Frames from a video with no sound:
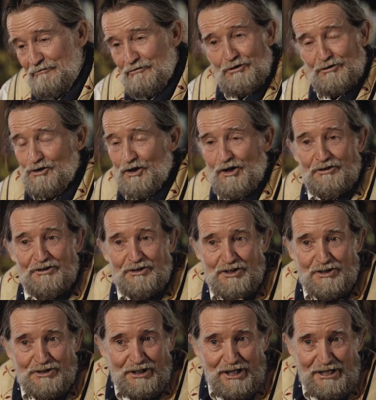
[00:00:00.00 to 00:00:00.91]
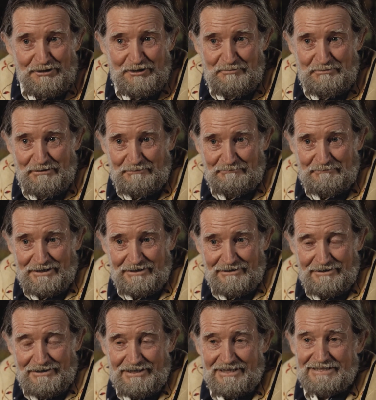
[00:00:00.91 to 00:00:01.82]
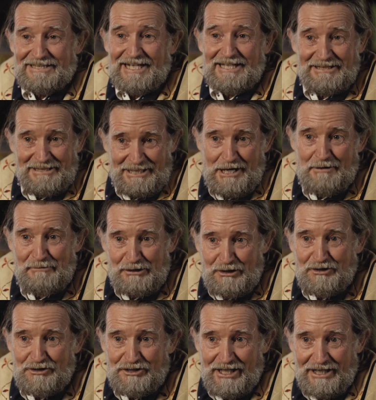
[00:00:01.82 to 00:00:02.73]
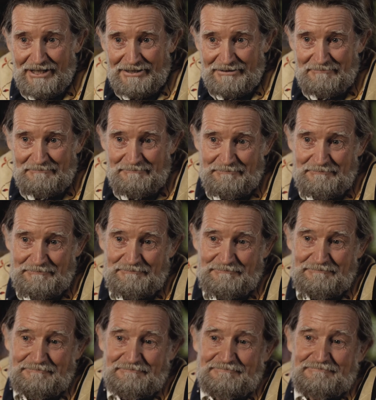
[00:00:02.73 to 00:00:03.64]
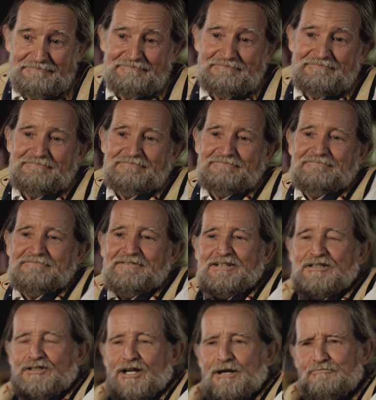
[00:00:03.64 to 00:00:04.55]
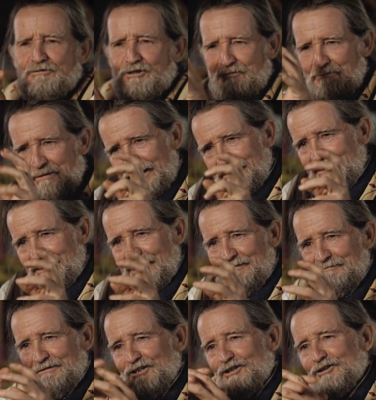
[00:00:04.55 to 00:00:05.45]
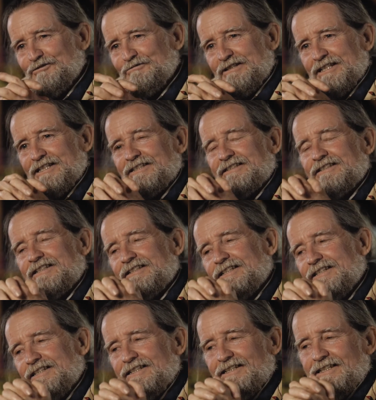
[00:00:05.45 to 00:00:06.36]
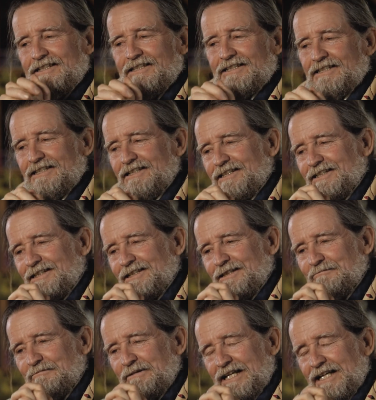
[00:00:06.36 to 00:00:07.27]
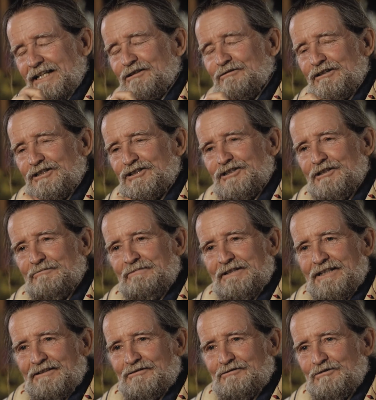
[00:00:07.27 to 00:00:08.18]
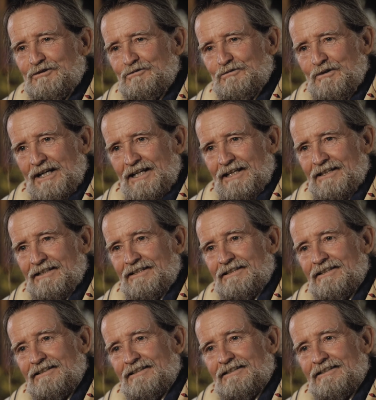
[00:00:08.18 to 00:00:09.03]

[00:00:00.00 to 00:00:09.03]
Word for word: of course, all this is lost upon me because I think I'm a good guy, because I'm respecting him and all the rest. But any question that begins with why